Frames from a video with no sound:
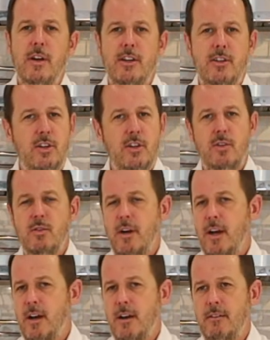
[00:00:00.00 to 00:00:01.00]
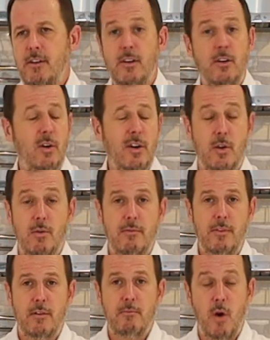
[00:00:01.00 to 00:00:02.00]
into
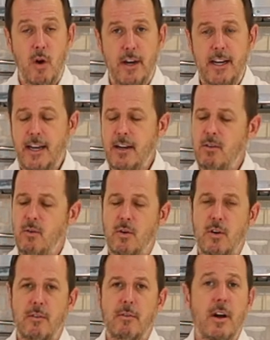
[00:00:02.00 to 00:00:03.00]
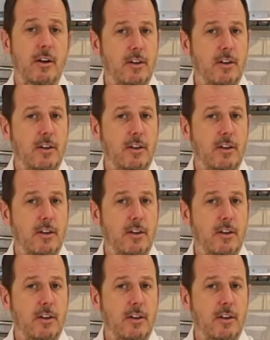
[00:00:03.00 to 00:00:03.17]
the market or